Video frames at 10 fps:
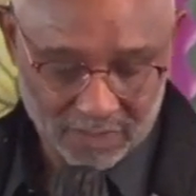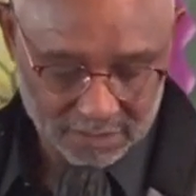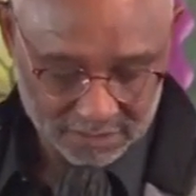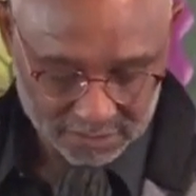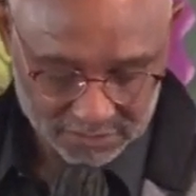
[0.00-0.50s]

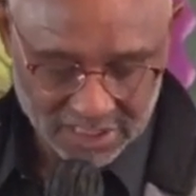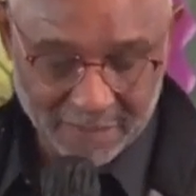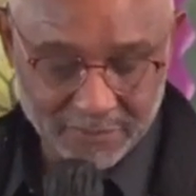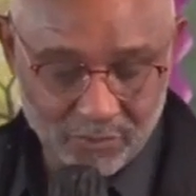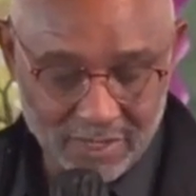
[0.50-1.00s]
chapter
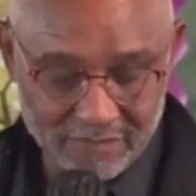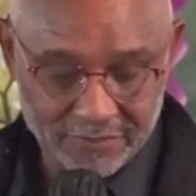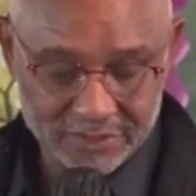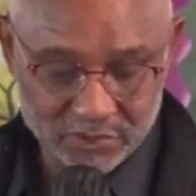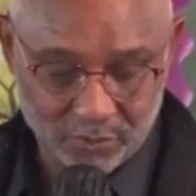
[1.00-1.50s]
1, verse
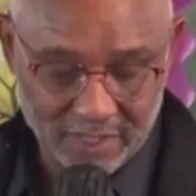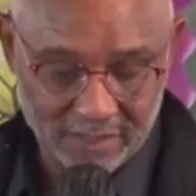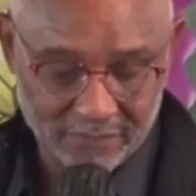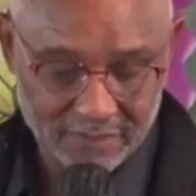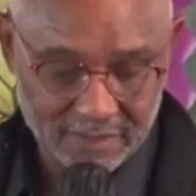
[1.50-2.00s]
12.
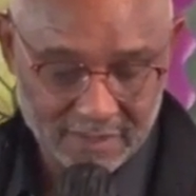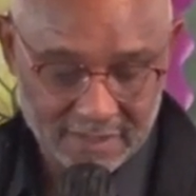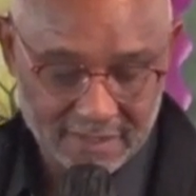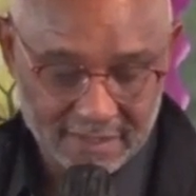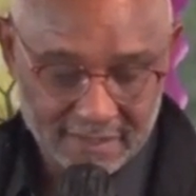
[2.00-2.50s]

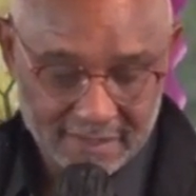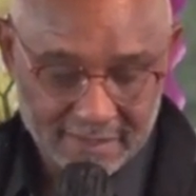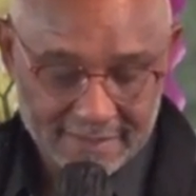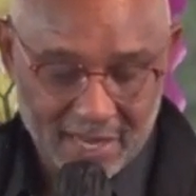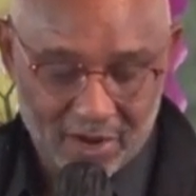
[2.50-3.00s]
Now
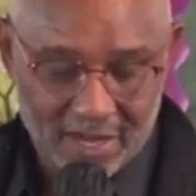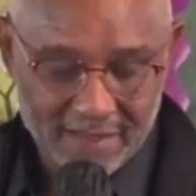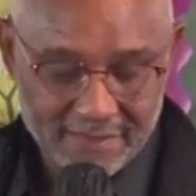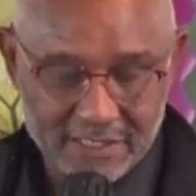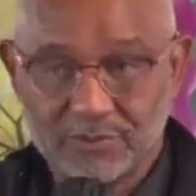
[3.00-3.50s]
on, this
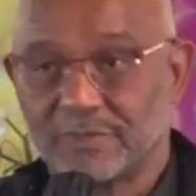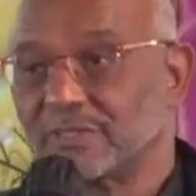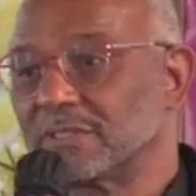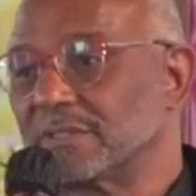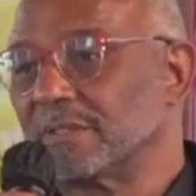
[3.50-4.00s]
was
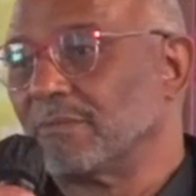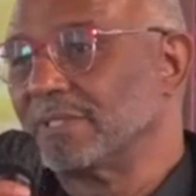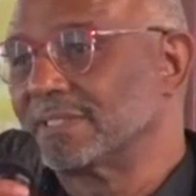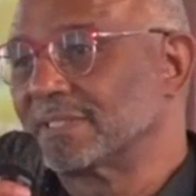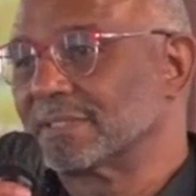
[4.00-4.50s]
when
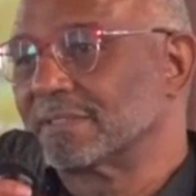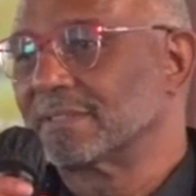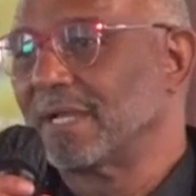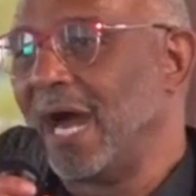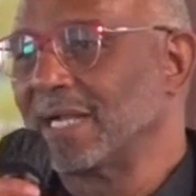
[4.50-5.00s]
God
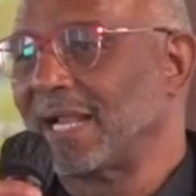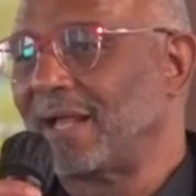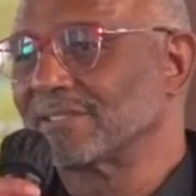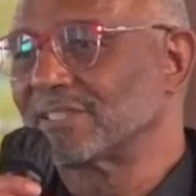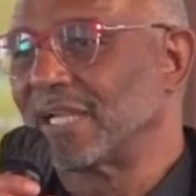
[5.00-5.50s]
allows
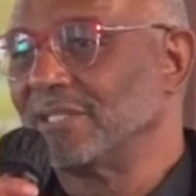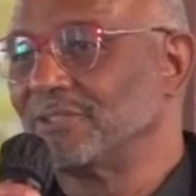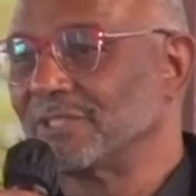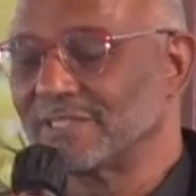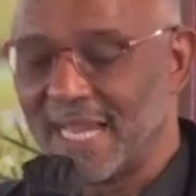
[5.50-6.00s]
Satan to
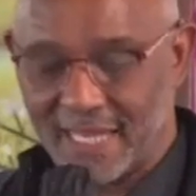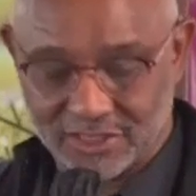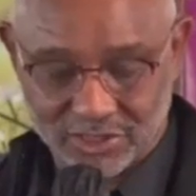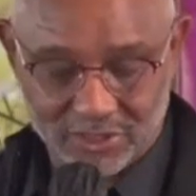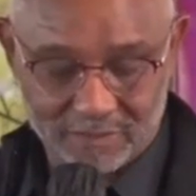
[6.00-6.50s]
attack Job.
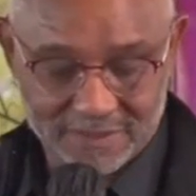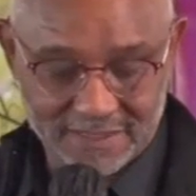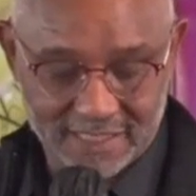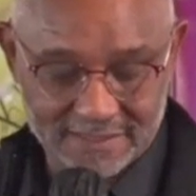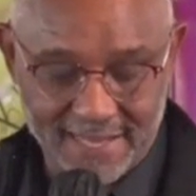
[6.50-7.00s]
It says,
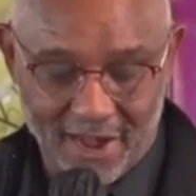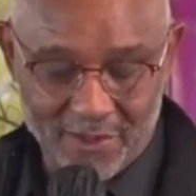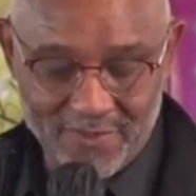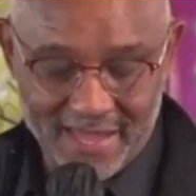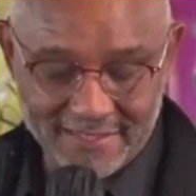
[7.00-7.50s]
Now on
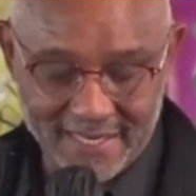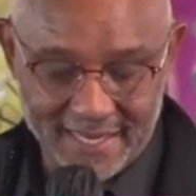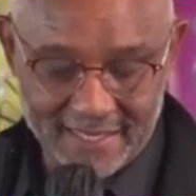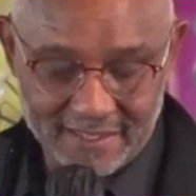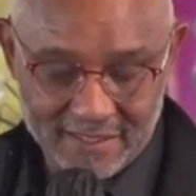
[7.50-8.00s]
that day,
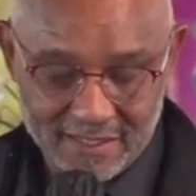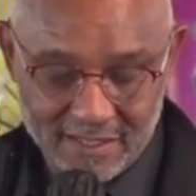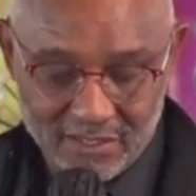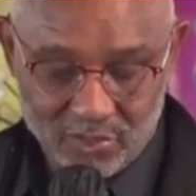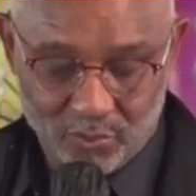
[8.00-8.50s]

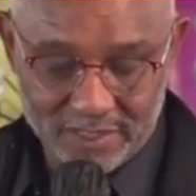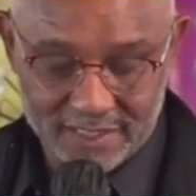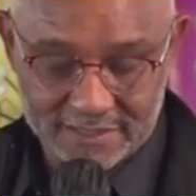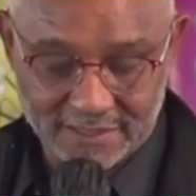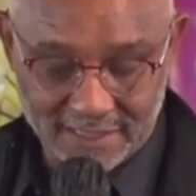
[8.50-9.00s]
when his
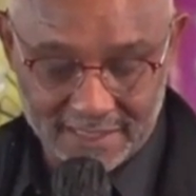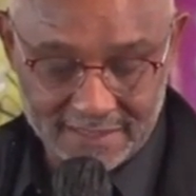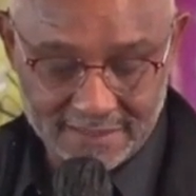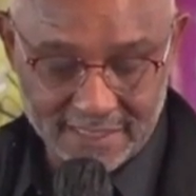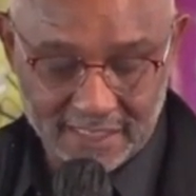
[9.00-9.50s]
sons
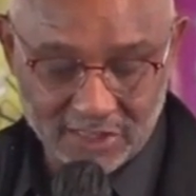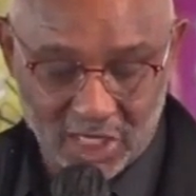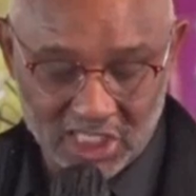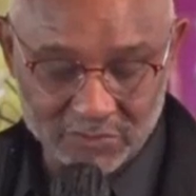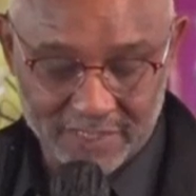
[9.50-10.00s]
and daughters
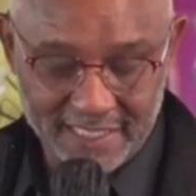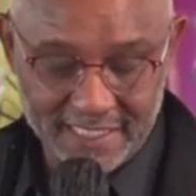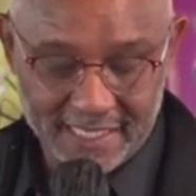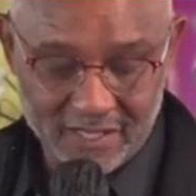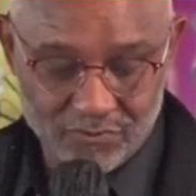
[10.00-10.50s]
were eating and
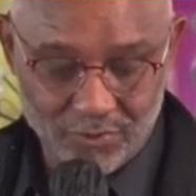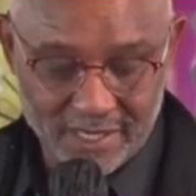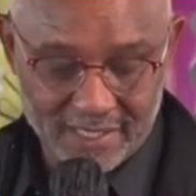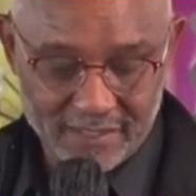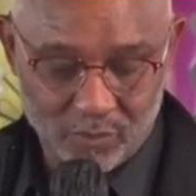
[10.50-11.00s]
drinking
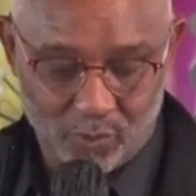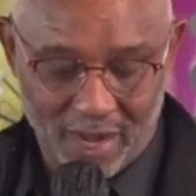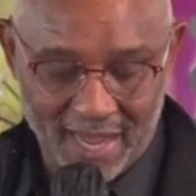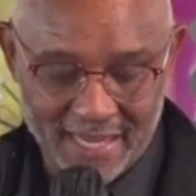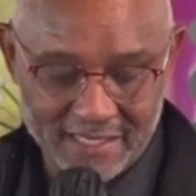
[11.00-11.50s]
wine
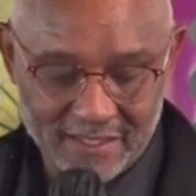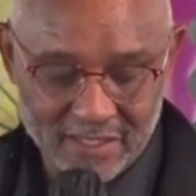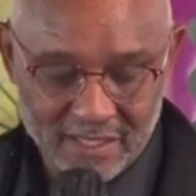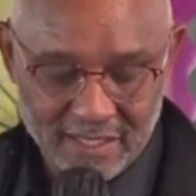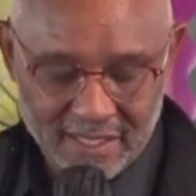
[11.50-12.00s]

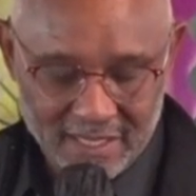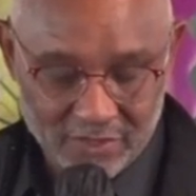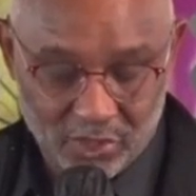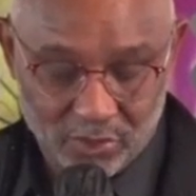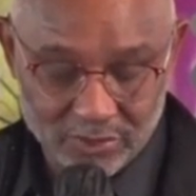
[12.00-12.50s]
in the
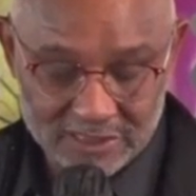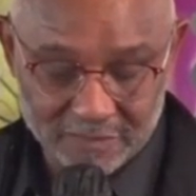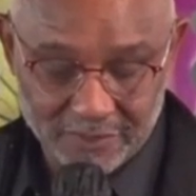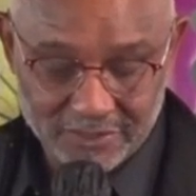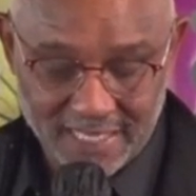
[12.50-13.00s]
oldest brother's
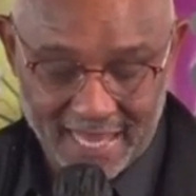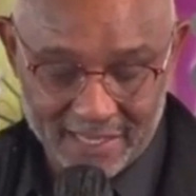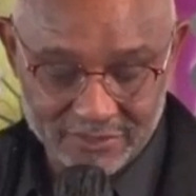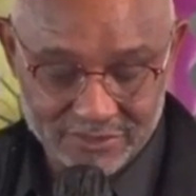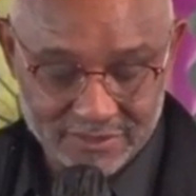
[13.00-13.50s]
house,
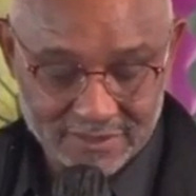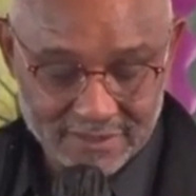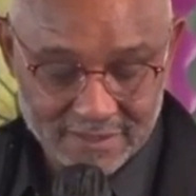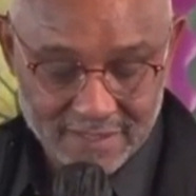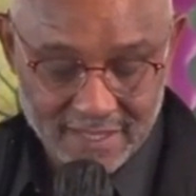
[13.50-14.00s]

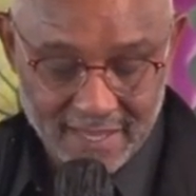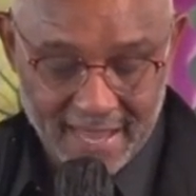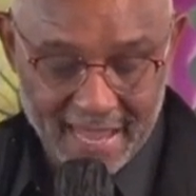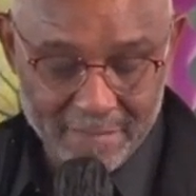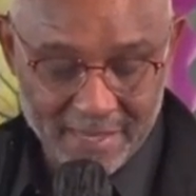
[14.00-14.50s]
a
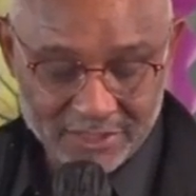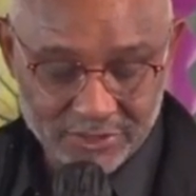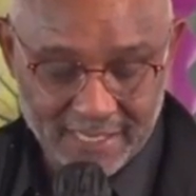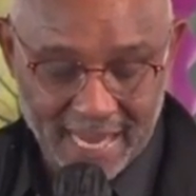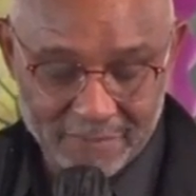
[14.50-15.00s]
messenger came
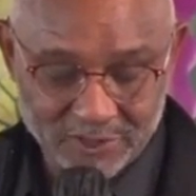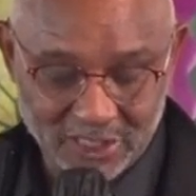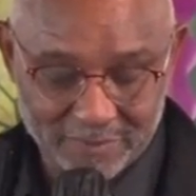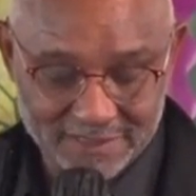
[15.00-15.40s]
to Job and said,